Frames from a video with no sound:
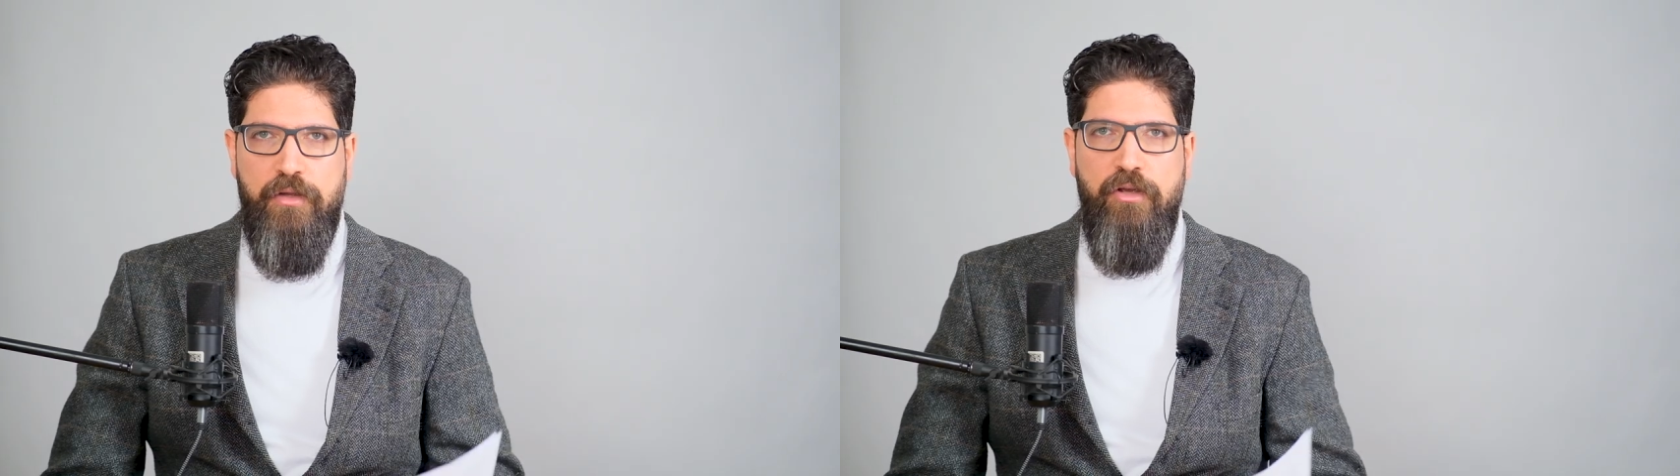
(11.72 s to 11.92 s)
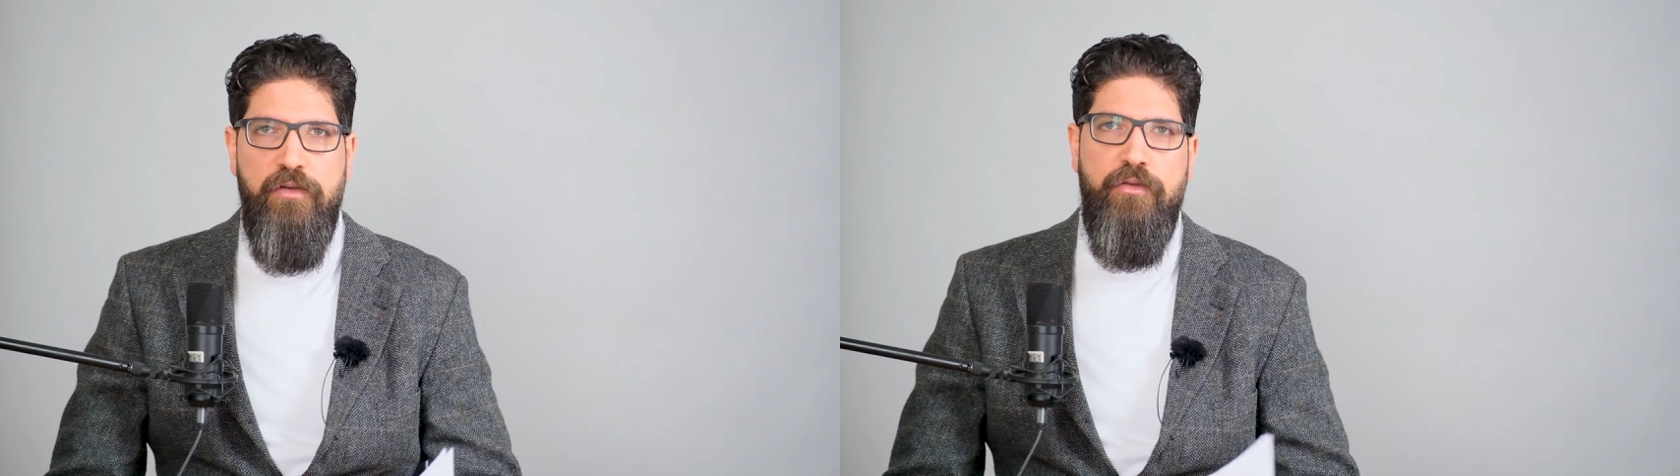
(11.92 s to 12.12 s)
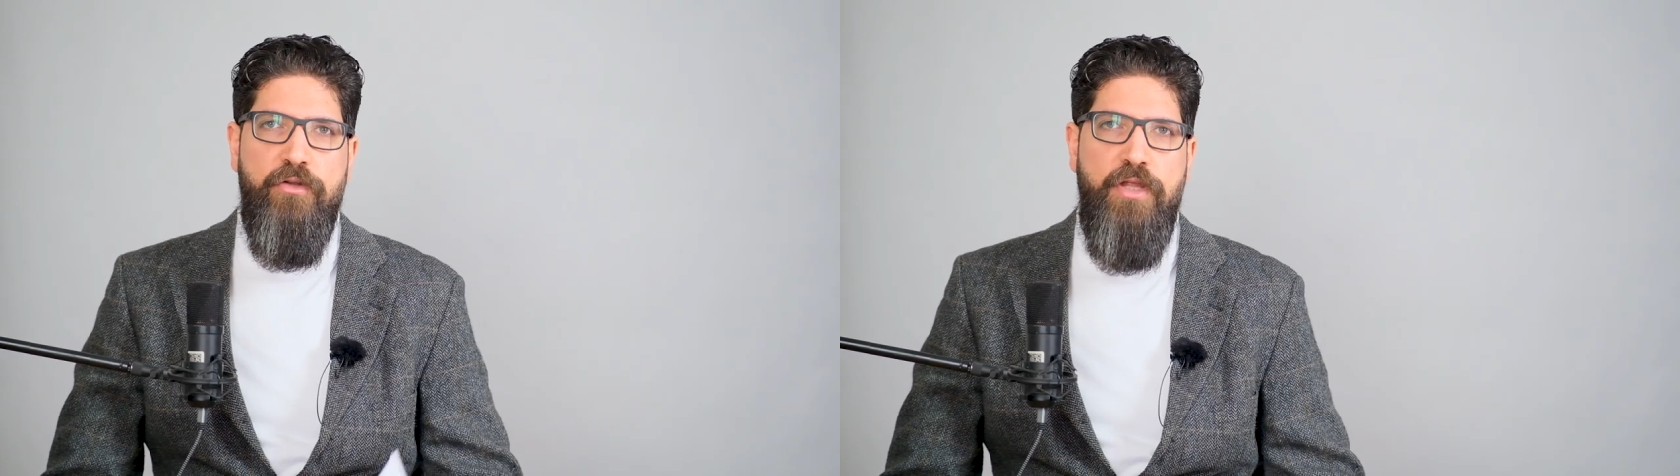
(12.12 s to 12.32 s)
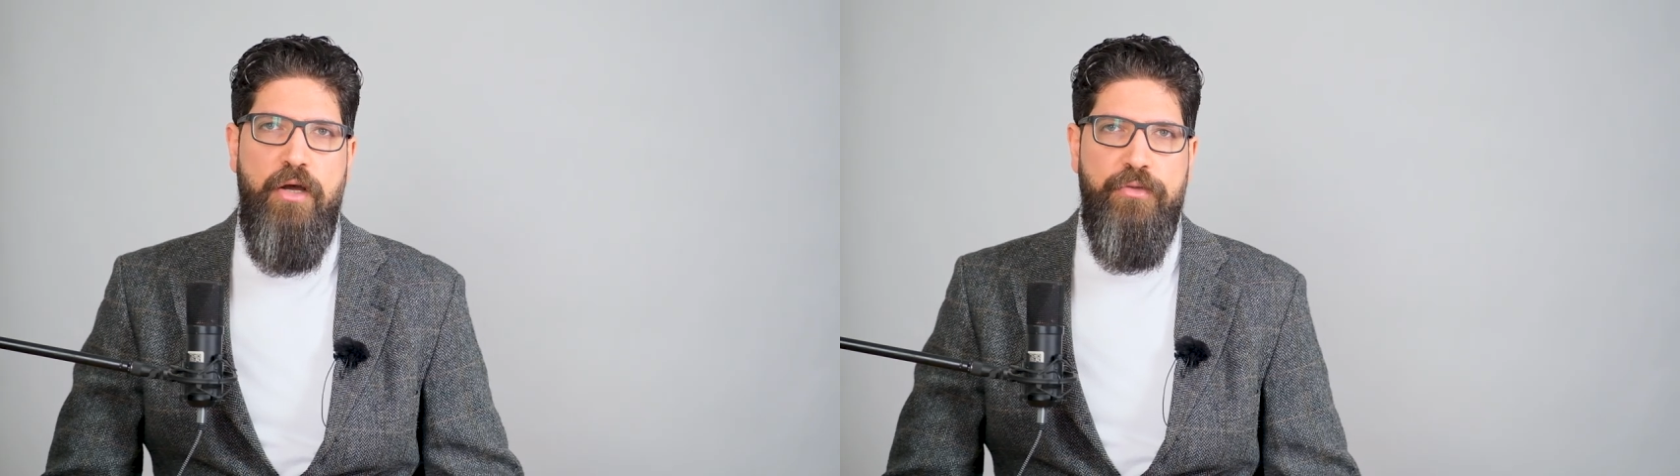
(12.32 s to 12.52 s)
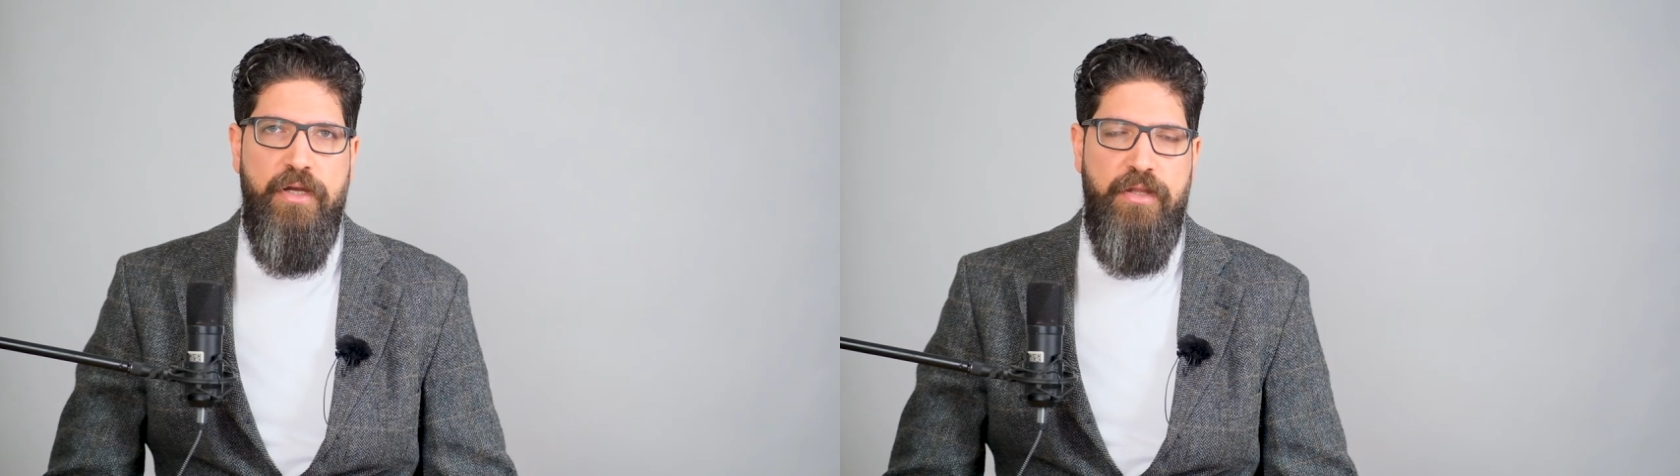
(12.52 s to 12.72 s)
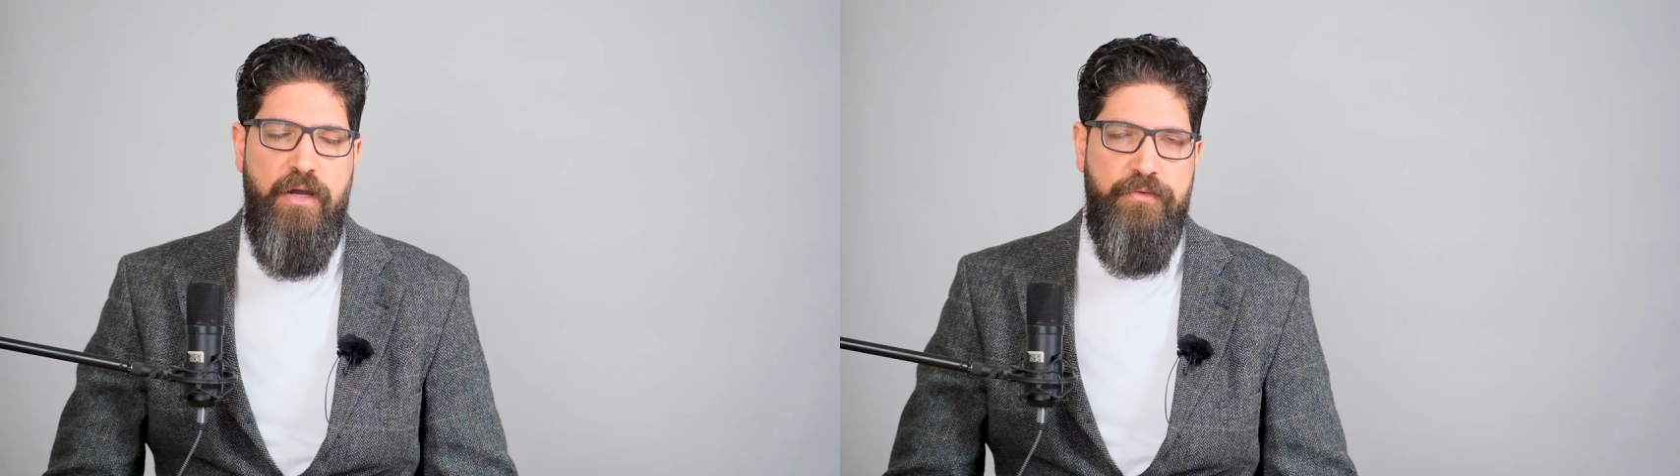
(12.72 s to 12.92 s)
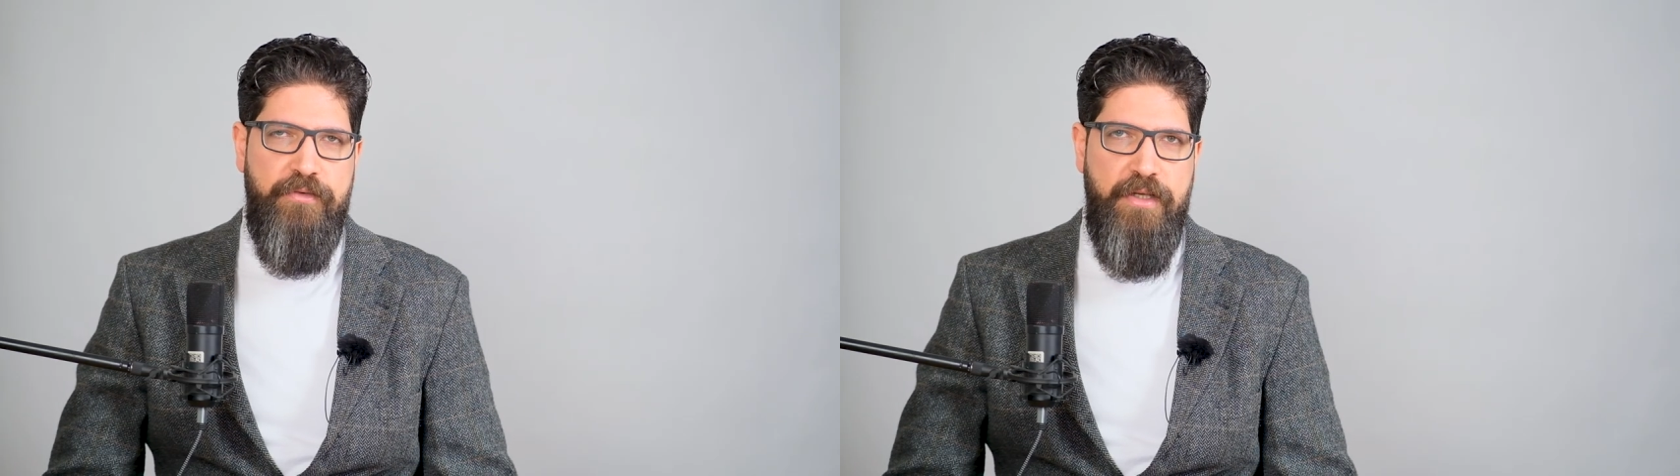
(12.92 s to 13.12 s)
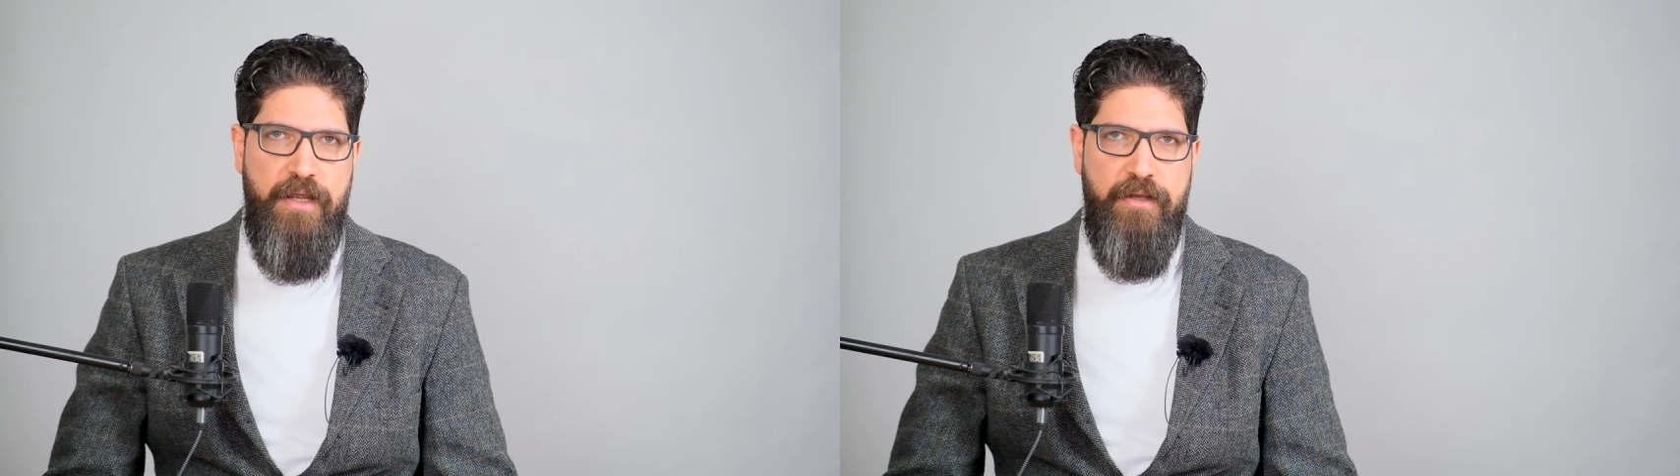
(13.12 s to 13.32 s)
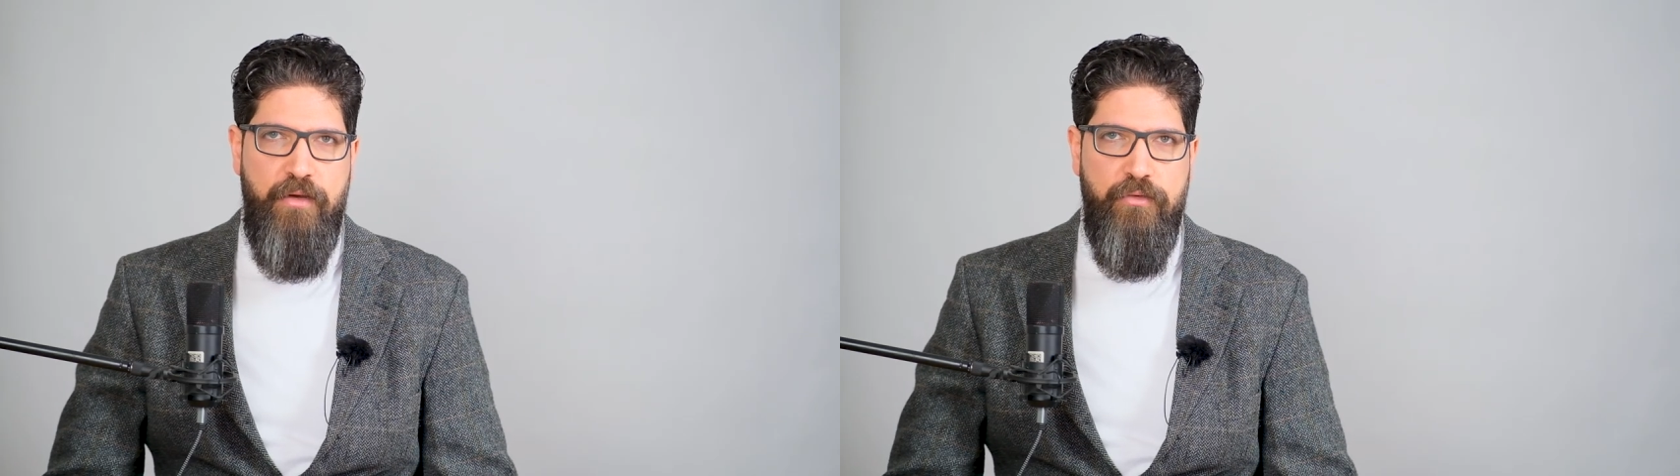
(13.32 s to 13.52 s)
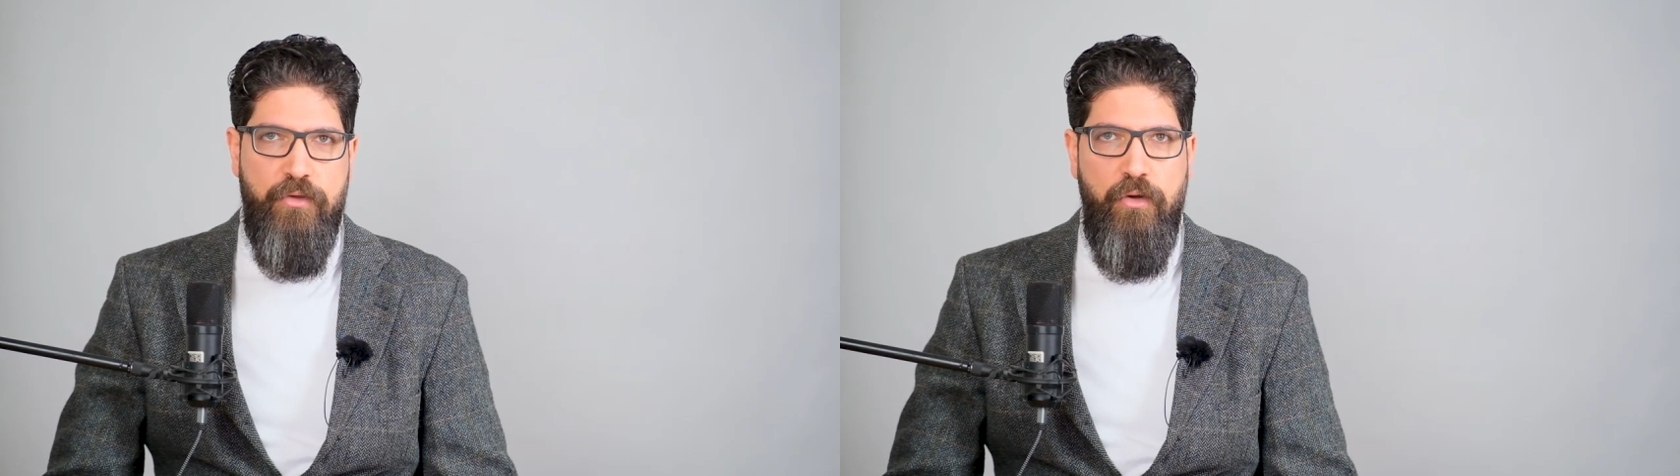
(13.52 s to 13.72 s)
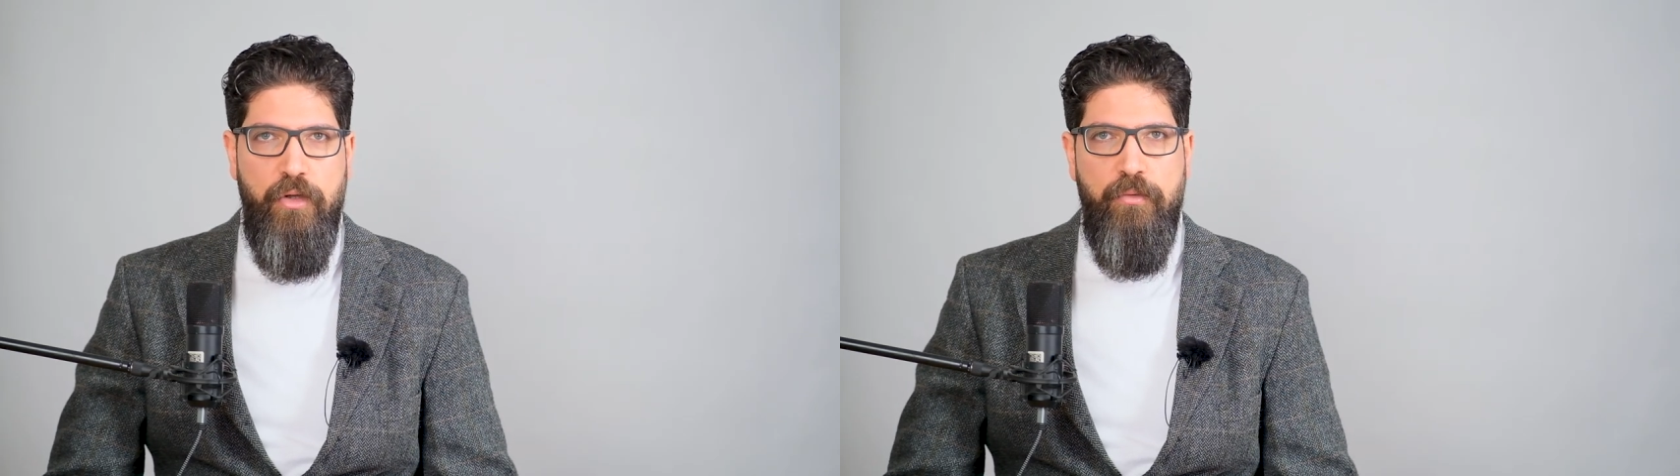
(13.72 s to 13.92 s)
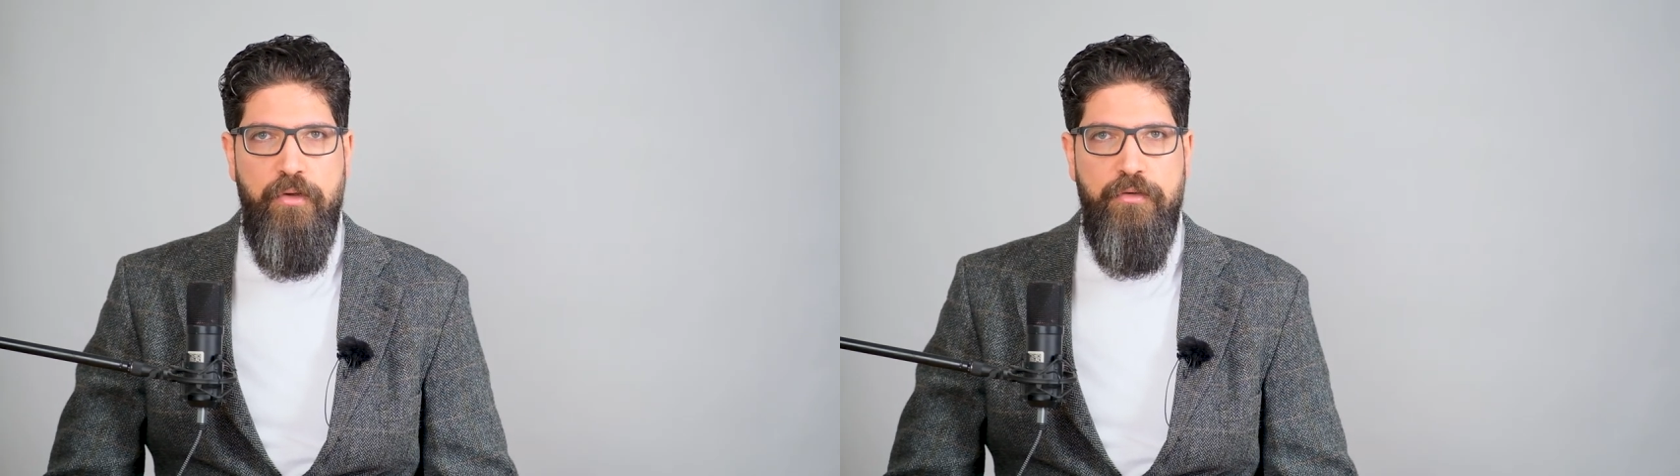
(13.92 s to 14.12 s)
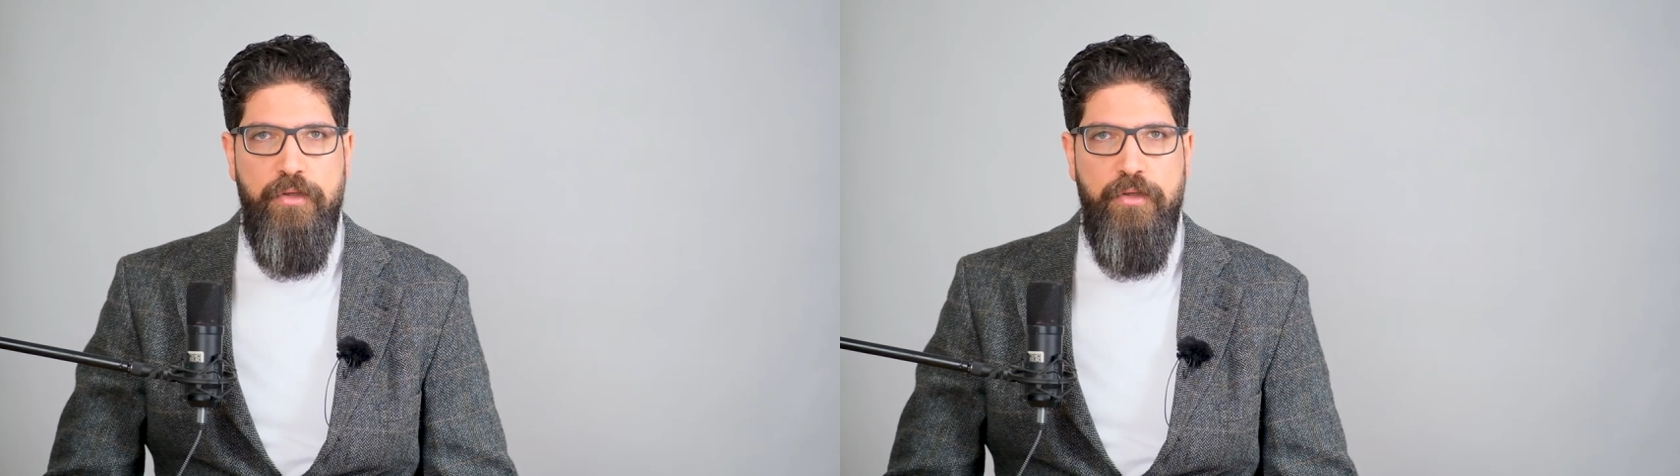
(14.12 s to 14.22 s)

There is no doubt that after the end of the Cold War,